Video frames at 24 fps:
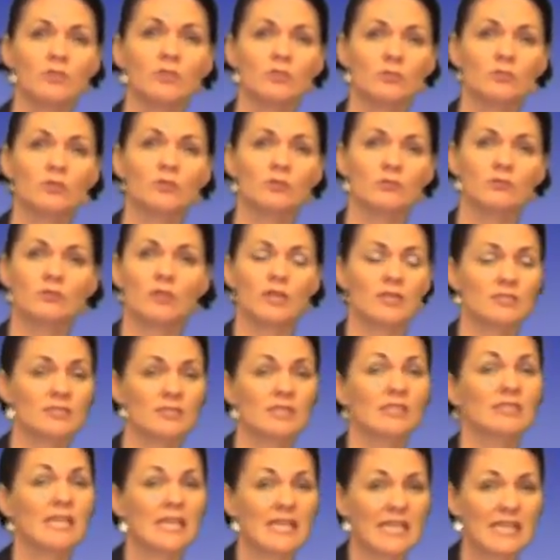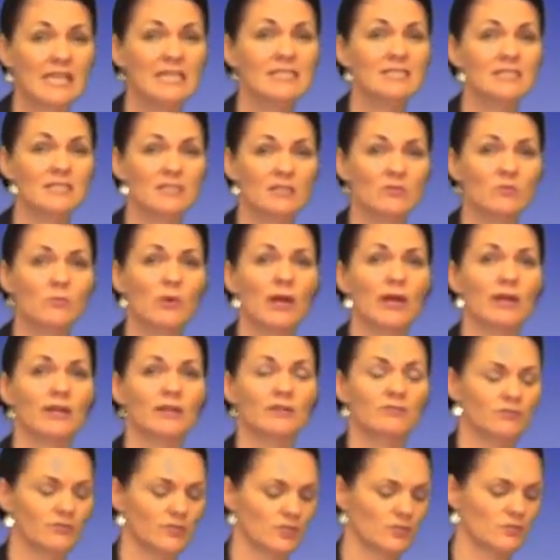It's an easy
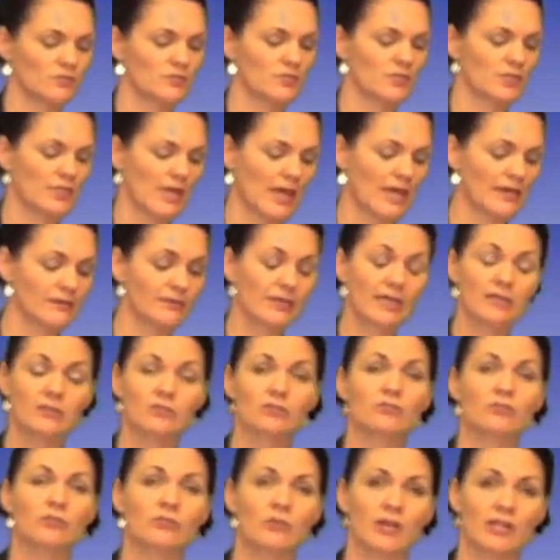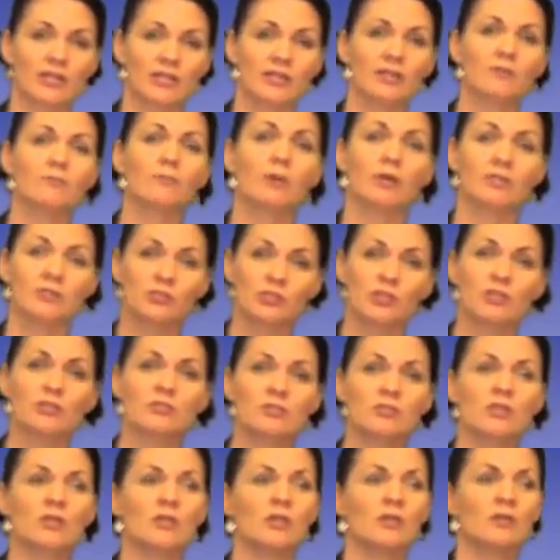way for you to gain extra credit by
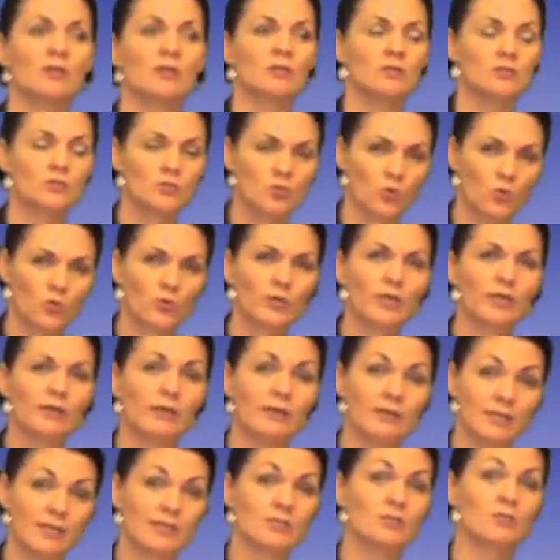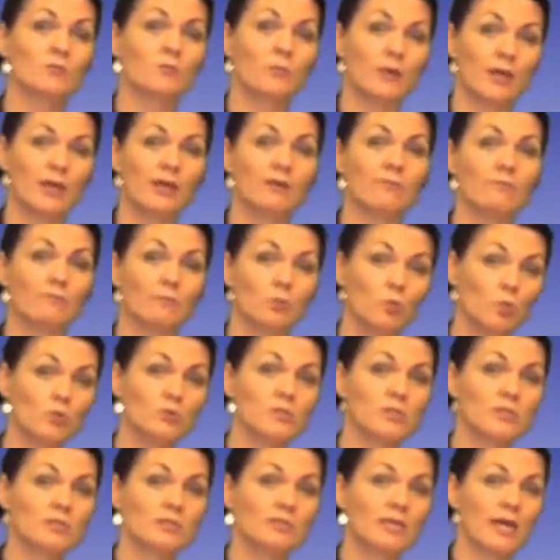just talking a little bit in more
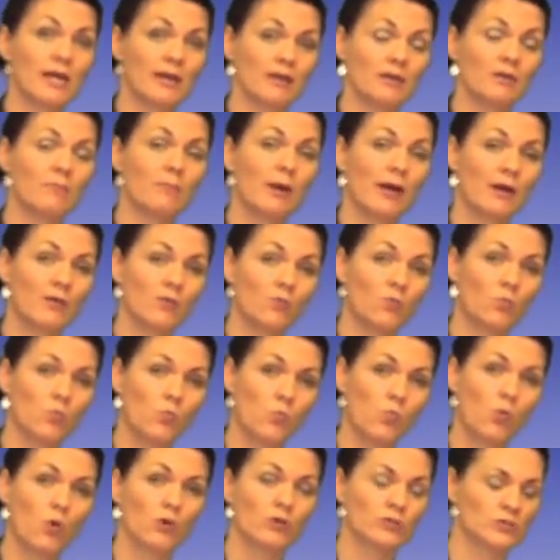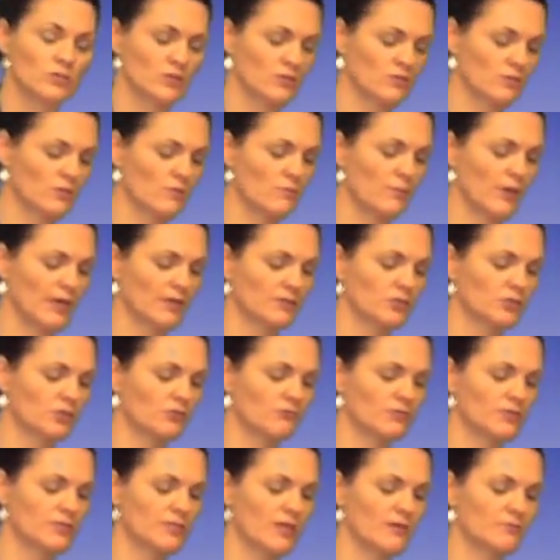detail about what the
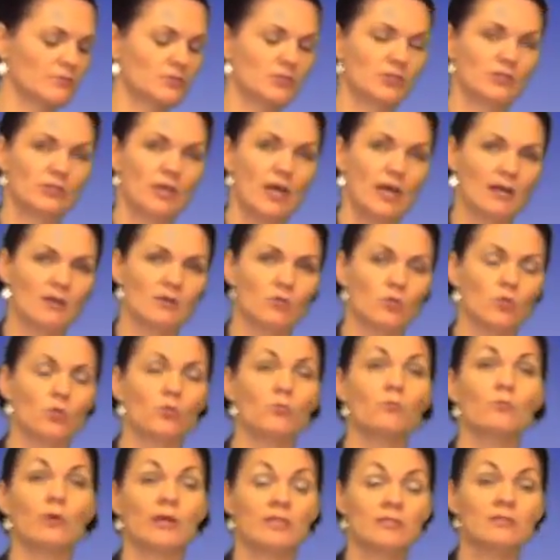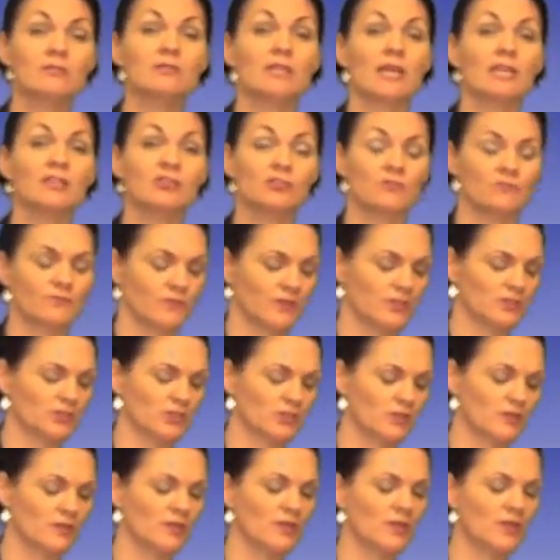picture is actually, or presentation
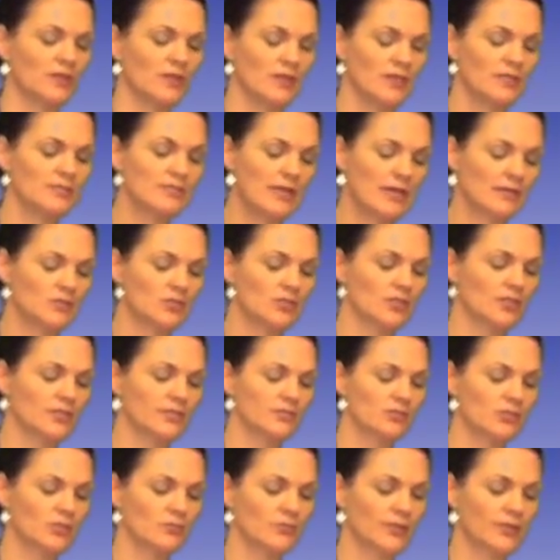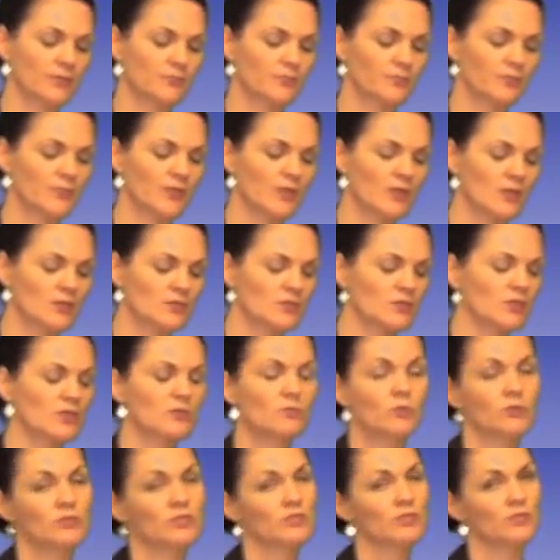feature is actually doing. So
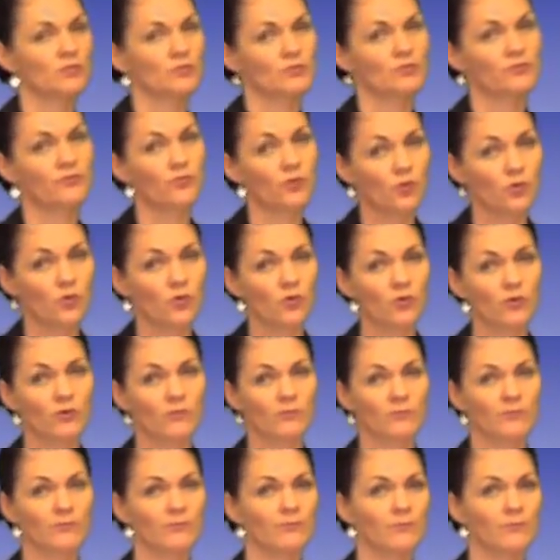you want to use 4